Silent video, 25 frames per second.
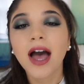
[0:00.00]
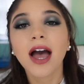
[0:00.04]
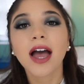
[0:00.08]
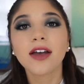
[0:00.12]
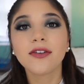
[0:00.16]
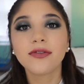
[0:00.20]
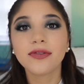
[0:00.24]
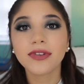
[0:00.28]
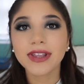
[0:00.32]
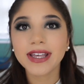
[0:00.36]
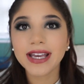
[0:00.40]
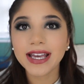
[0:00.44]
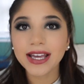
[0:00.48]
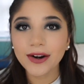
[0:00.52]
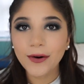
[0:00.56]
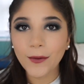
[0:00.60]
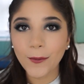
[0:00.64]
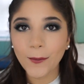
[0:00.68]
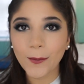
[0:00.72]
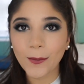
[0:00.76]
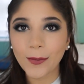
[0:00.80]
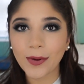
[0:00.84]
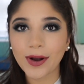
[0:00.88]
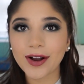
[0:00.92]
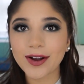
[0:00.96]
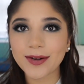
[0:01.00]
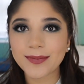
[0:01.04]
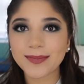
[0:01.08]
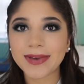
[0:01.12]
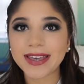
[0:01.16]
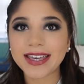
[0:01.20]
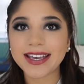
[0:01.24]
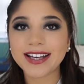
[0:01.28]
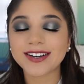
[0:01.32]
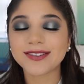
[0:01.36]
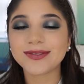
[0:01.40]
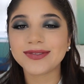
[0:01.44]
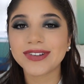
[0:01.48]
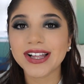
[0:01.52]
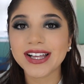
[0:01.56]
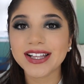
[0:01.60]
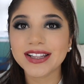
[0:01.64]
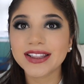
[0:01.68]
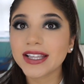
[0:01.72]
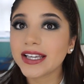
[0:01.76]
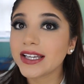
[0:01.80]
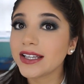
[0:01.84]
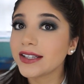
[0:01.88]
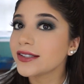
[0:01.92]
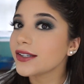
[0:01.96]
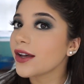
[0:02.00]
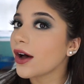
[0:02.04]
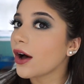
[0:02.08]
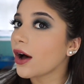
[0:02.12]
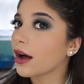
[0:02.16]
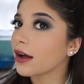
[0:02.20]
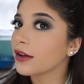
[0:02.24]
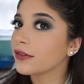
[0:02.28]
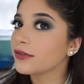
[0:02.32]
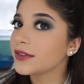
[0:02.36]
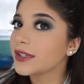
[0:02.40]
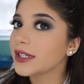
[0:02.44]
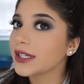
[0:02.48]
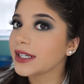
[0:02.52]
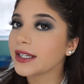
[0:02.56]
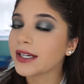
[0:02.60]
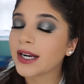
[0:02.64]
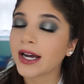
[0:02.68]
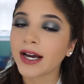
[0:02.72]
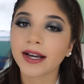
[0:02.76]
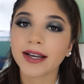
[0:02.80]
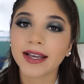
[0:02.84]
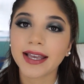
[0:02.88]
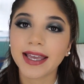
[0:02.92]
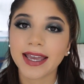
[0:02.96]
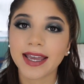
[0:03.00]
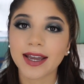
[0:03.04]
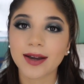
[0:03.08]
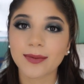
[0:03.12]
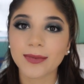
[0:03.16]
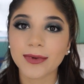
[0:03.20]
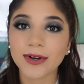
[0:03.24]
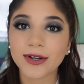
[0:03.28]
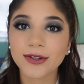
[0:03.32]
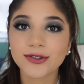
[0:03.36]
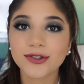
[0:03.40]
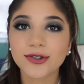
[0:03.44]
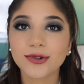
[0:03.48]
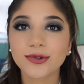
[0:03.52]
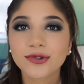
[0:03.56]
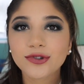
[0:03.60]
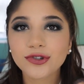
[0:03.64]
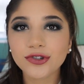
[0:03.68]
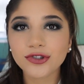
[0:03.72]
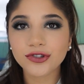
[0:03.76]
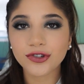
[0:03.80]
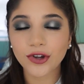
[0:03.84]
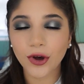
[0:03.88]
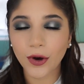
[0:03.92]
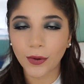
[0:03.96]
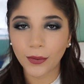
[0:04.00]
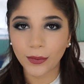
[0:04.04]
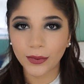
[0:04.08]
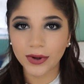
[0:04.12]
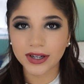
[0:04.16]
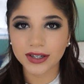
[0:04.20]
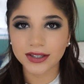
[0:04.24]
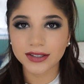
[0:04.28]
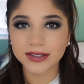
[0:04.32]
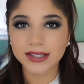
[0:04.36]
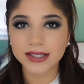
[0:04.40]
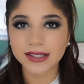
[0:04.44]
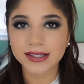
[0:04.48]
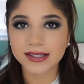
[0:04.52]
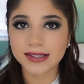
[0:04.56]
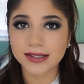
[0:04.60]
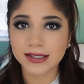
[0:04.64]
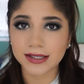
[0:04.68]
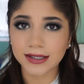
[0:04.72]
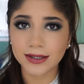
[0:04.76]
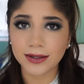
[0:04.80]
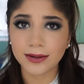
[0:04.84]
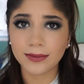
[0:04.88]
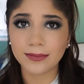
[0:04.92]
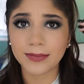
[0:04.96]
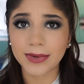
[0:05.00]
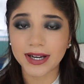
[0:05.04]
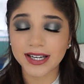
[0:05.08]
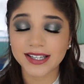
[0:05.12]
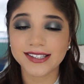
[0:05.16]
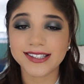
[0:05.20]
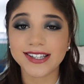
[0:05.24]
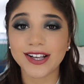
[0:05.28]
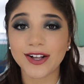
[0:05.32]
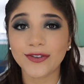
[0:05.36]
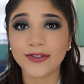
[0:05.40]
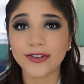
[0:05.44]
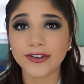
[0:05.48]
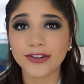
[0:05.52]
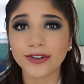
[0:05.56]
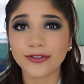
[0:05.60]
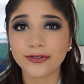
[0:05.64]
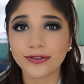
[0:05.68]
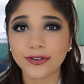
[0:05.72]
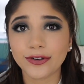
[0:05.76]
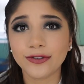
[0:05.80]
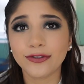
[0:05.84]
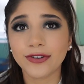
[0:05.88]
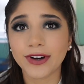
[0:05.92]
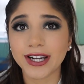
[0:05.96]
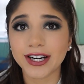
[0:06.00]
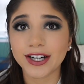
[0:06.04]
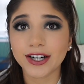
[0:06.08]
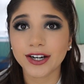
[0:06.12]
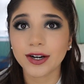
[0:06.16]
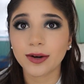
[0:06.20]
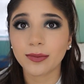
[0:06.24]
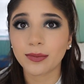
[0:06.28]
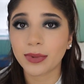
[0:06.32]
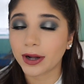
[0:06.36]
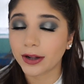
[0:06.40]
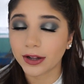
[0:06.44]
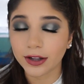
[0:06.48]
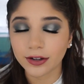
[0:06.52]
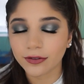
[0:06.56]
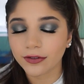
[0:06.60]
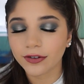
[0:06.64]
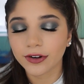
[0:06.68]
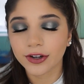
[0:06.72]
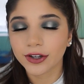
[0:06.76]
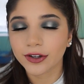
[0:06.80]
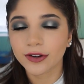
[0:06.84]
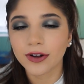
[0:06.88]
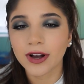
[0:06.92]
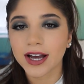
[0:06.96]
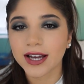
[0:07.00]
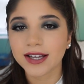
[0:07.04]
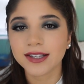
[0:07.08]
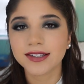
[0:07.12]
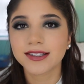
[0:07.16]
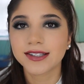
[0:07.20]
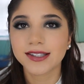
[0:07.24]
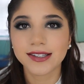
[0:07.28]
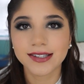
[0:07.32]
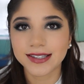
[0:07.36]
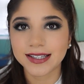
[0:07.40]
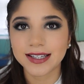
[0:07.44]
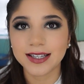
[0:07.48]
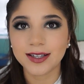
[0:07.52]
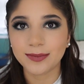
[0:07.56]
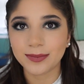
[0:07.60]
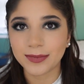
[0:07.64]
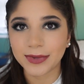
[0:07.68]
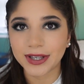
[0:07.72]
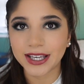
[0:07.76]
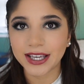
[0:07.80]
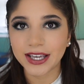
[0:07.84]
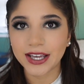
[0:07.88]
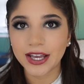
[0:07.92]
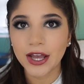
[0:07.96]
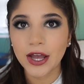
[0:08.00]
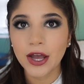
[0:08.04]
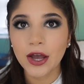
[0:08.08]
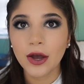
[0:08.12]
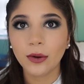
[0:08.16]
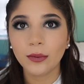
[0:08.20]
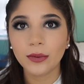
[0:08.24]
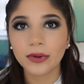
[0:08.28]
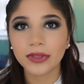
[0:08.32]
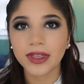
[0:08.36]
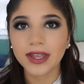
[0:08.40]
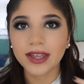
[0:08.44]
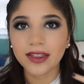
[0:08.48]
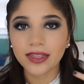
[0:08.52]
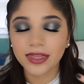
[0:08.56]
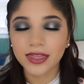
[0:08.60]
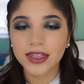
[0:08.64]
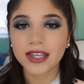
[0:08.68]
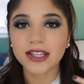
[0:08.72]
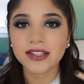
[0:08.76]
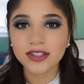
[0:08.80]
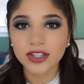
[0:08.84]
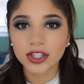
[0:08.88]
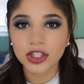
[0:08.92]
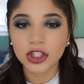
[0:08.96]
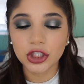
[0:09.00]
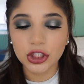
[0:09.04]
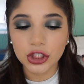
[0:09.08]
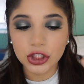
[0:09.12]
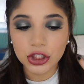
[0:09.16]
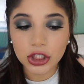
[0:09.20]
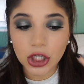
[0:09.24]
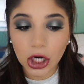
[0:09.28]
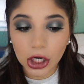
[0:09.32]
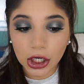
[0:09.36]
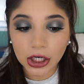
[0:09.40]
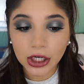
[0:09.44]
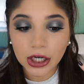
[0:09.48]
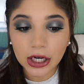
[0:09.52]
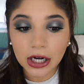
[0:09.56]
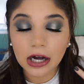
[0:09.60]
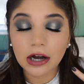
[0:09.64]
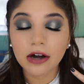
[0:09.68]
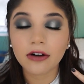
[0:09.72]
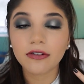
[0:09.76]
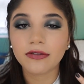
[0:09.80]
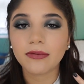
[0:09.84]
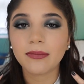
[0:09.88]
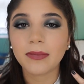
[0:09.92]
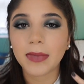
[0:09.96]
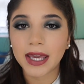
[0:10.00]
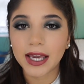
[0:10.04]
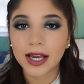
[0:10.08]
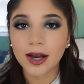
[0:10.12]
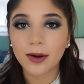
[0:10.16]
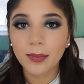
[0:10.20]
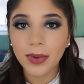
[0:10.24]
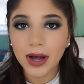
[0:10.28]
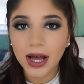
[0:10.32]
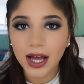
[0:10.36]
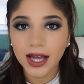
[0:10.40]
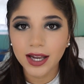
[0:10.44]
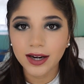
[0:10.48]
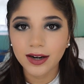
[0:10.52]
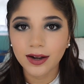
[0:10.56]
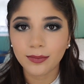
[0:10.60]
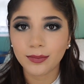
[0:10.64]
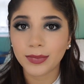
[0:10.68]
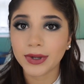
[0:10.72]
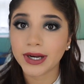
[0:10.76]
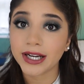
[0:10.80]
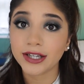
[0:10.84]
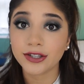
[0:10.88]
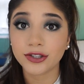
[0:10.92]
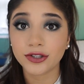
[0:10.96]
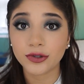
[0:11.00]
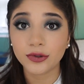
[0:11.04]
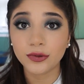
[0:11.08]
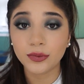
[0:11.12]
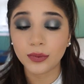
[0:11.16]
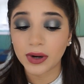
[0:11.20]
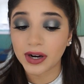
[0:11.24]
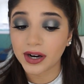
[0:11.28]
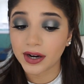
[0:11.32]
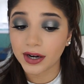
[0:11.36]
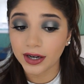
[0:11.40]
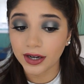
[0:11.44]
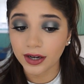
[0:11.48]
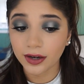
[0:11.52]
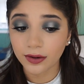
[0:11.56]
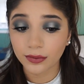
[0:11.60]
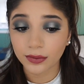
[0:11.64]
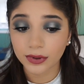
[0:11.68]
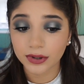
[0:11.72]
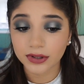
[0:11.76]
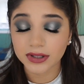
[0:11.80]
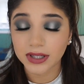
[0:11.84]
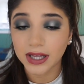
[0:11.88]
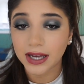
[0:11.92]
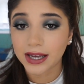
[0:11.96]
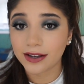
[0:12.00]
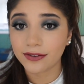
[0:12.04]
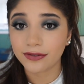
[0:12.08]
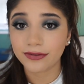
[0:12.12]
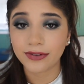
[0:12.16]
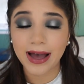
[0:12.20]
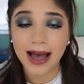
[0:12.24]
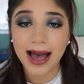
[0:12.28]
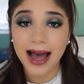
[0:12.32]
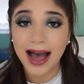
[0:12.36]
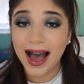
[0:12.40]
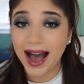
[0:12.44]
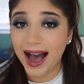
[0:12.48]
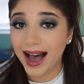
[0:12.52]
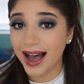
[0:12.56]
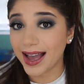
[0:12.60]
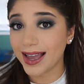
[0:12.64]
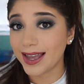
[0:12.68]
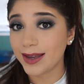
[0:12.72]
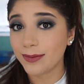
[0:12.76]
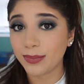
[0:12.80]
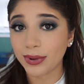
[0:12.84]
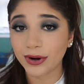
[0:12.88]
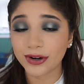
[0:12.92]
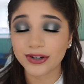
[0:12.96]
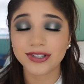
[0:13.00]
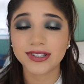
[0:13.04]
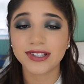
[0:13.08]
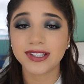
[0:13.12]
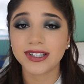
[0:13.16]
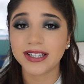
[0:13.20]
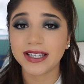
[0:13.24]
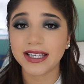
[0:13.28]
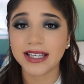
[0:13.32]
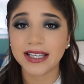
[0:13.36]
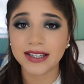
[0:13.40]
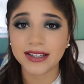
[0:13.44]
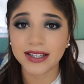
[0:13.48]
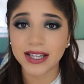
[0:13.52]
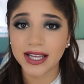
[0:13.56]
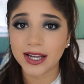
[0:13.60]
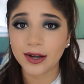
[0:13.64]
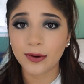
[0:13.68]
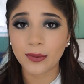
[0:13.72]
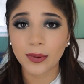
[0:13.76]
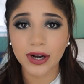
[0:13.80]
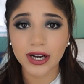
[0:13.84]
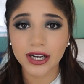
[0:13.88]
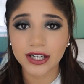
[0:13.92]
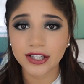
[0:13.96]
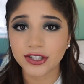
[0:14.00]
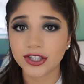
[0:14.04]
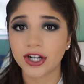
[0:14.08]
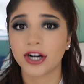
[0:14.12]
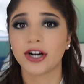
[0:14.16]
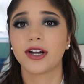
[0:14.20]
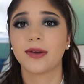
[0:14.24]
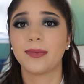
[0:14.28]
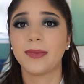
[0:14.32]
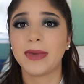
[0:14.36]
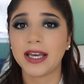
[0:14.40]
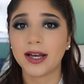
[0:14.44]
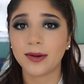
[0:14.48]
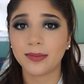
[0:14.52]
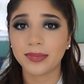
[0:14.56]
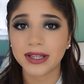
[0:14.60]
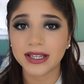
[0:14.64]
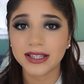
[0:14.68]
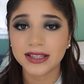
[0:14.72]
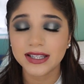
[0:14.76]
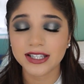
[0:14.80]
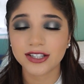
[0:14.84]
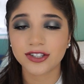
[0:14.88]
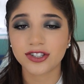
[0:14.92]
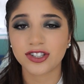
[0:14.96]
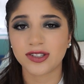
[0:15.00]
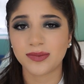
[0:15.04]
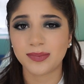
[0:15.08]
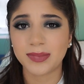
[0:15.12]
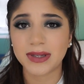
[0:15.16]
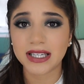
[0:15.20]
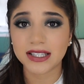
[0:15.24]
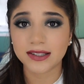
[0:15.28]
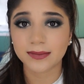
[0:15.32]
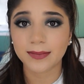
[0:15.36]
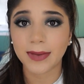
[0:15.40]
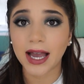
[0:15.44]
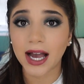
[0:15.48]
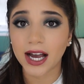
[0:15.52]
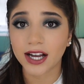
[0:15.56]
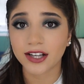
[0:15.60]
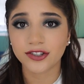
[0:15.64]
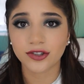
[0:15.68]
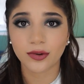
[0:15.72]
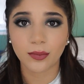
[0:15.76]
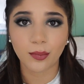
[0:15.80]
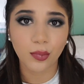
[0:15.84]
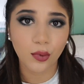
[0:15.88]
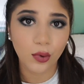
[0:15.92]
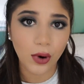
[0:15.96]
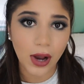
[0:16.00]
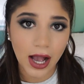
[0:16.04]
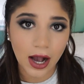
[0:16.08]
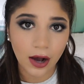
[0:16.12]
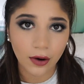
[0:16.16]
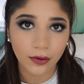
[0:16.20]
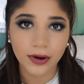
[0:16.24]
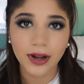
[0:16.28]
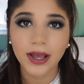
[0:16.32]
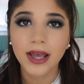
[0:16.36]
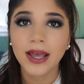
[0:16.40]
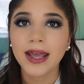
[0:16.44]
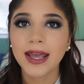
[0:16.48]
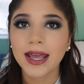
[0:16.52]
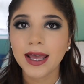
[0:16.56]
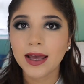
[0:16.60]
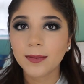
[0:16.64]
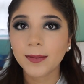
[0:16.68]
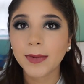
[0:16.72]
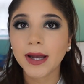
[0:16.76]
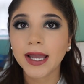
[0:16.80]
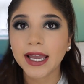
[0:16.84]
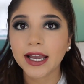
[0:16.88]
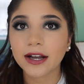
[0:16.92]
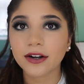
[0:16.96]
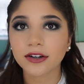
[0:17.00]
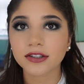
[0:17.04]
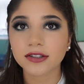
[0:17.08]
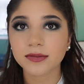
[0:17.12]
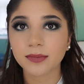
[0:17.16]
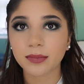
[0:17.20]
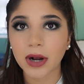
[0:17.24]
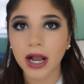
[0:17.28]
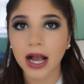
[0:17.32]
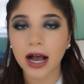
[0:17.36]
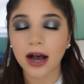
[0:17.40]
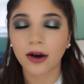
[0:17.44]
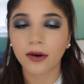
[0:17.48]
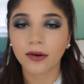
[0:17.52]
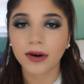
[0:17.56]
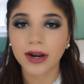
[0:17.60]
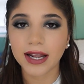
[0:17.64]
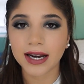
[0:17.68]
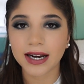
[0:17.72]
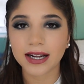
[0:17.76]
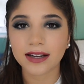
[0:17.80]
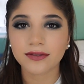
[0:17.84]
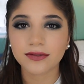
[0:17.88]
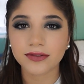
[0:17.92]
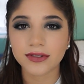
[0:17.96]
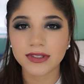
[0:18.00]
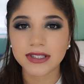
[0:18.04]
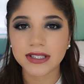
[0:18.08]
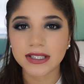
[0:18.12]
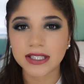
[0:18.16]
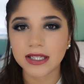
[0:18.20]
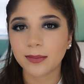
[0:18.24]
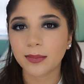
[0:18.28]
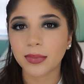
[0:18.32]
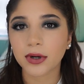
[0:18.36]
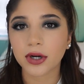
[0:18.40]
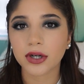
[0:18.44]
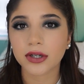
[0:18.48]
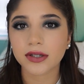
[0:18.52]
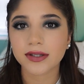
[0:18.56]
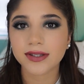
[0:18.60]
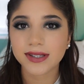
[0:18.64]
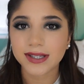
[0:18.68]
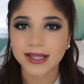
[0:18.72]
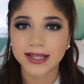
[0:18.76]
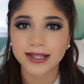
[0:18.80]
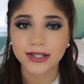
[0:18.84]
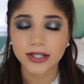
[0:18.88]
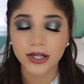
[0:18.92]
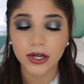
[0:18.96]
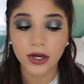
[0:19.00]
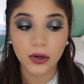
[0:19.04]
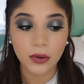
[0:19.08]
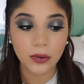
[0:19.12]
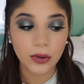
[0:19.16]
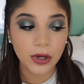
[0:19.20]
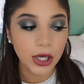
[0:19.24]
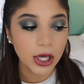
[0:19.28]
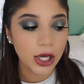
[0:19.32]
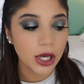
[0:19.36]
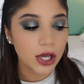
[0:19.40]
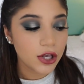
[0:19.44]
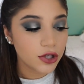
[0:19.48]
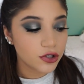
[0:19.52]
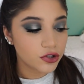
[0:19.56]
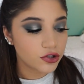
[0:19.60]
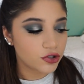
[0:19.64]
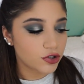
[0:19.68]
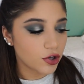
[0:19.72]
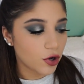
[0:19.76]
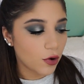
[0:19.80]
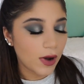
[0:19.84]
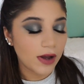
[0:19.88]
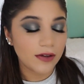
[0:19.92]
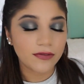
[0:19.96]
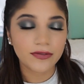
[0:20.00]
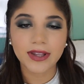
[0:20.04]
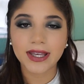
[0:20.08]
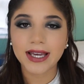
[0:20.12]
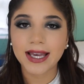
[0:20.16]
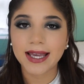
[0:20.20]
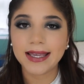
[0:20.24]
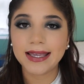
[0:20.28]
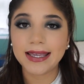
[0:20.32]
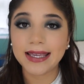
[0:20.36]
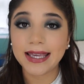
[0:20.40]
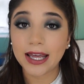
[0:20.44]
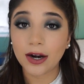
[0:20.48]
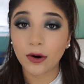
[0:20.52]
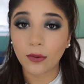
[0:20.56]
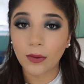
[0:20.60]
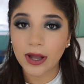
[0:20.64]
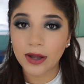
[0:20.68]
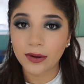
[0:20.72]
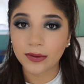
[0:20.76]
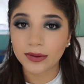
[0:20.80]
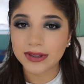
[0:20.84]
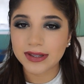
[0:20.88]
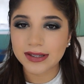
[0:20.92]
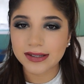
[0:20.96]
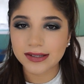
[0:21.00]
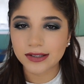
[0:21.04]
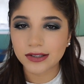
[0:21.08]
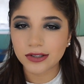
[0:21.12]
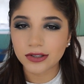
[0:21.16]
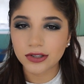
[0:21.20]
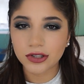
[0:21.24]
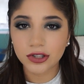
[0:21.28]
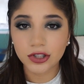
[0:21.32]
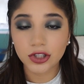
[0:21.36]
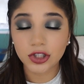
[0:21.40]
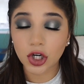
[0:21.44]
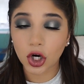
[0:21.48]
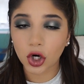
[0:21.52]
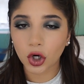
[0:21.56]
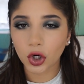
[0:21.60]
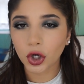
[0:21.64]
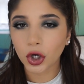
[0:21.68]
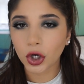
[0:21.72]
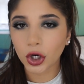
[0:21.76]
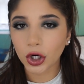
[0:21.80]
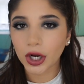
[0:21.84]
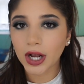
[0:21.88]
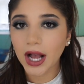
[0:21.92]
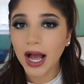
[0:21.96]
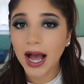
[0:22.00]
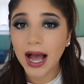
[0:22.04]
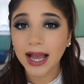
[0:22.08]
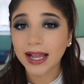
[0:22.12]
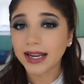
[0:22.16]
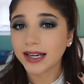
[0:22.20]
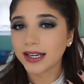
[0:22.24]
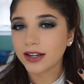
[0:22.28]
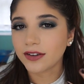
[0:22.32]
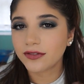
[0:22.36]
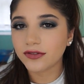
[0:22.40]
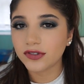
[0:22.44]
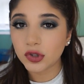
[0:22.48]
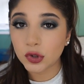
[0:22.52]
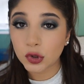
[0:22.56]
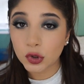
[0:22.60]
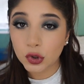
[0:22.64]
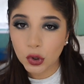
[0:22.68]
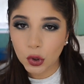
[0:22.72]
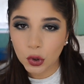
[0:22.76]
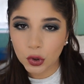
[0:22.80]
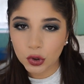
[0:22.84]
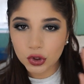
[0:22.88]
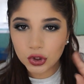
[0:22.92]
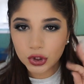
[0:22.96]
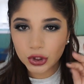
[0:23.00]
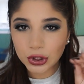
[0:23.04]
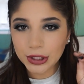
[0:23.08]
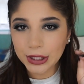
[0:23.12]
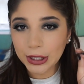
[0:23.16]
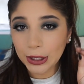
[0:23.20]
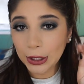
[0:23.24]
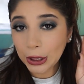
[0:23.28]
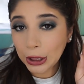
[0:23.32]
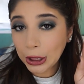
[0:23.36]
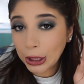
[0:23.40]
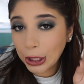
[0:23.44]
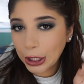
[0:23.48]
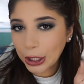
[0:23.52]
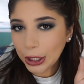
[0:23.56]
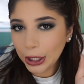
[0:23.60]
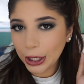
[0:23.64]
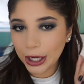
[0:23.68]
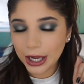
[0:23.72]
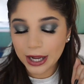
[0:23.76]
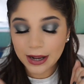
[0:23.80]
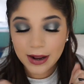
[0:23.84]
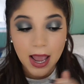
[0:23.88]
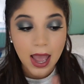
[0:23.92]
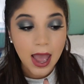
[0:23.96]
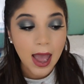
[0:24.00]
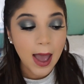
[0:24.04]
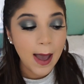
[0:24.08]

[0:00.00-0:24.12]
I feel like I don't wear makeup like this often on camera, so it's so weird to see myself in the viewfinder and probably for you guys to see me with like this dark of makeup on, but I do wear it in real life. I personally like wearing dark makeup like this just because my eyes are brown and my hair is brown and I have deeper skin tone, so I feel like I can get away with this darker kind of sultry look.